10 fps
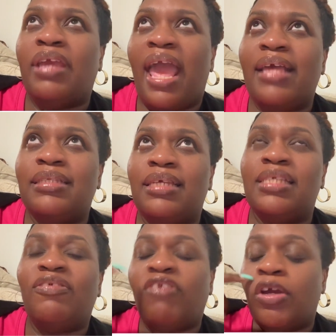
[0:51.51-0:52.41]

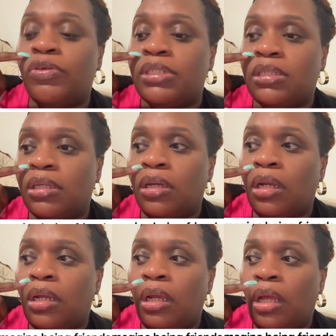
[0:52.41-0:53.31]
Cassie's first
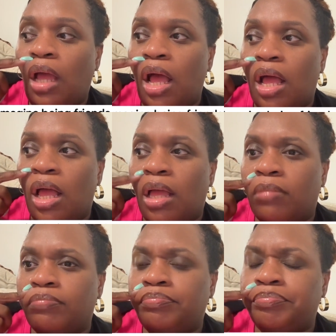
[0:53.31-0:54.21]

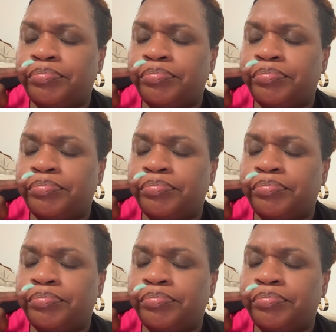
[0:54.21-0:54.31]
during